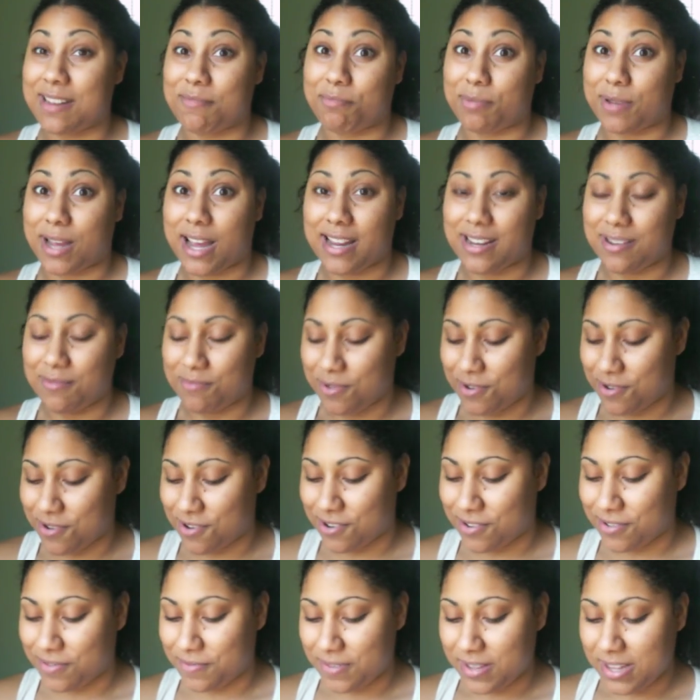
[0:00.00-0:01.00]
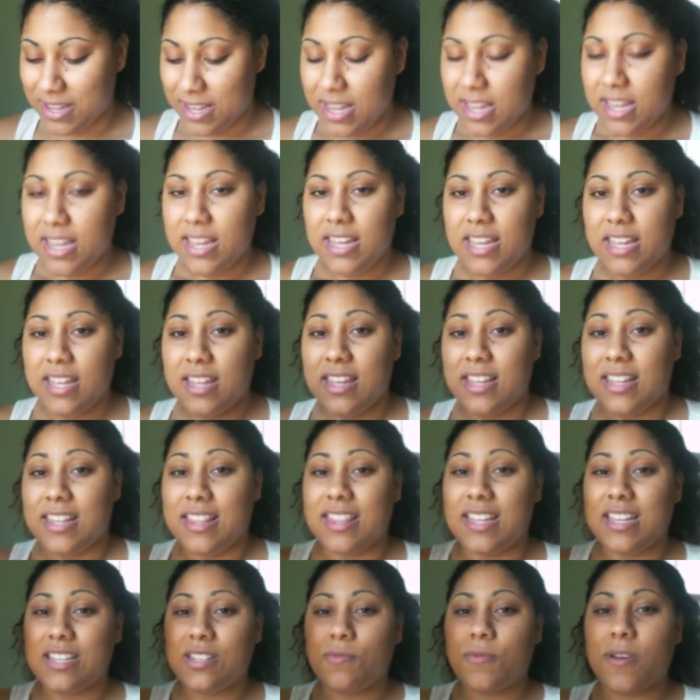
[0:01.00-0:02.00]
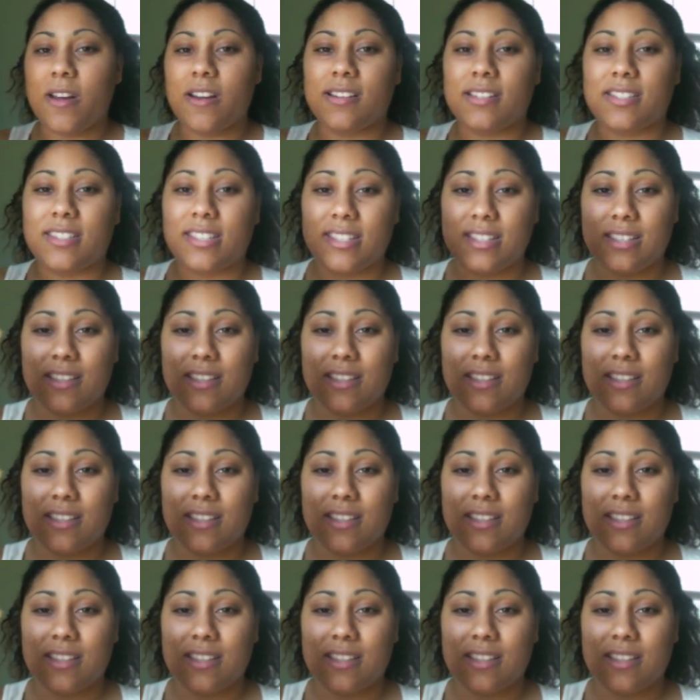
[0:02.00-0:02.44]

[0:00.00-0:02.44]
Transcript: I'd buy them all. This works.